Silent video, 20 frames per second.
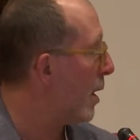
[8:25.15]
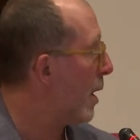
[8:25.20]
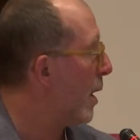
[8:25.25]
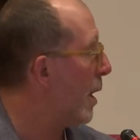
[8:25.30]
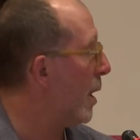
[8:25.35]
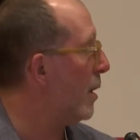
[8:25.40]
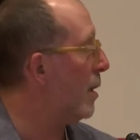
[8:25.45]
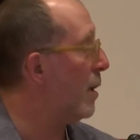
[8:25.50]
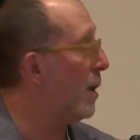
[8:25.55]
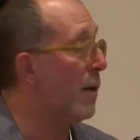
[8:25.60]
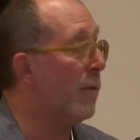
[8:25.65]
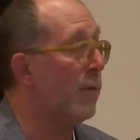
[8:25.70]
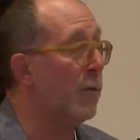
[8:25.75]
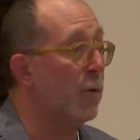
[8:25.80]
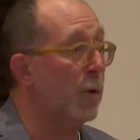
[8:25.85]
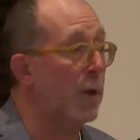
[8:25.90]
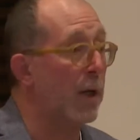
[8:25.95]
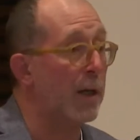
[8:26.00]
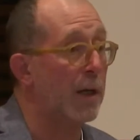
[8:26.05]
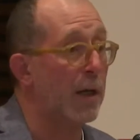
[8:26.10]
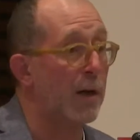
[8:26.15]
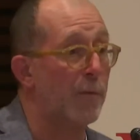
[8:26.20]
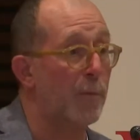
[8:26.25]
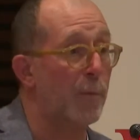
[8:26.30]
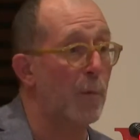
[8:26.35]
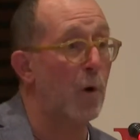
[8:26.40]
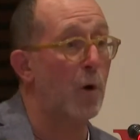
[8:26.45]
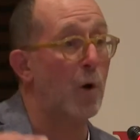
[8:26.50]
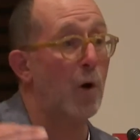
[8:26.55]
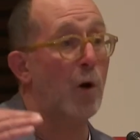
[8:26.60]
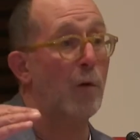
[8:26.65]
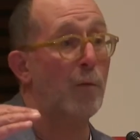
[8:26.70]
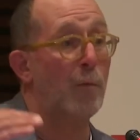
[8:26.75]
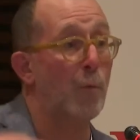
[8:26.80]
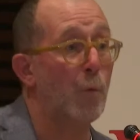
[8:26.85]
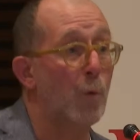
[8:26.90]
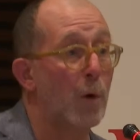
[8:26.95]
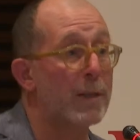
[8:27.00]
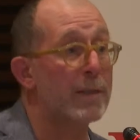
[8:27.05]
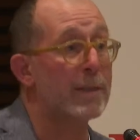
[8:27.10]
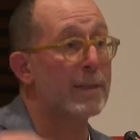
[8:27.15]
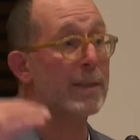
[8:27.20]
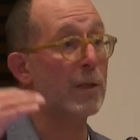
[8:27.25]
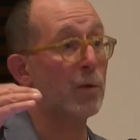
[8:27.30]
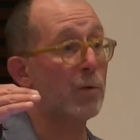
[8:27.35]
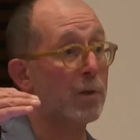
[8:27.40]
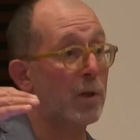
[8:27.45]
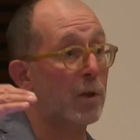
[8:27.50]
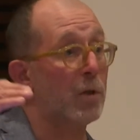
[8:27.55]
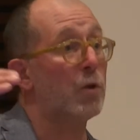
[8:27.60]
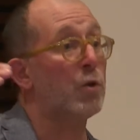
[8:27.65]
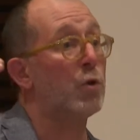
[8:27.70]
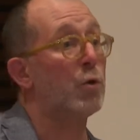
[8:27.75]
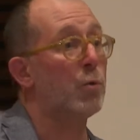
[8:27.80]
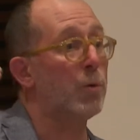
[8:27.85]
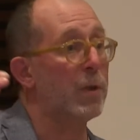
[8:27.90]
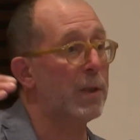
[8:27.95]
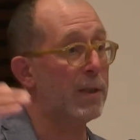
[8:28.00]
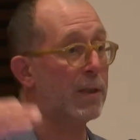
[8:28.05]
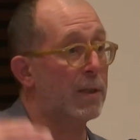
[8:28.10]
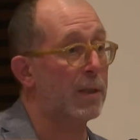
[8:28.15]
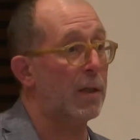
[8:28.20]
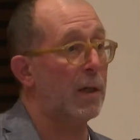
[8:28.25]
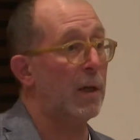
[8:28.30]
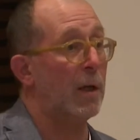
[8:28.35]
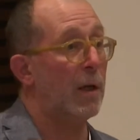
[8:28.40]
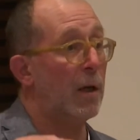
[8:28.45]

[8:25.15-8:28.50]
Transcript: and if you can have more of 1,000 tourists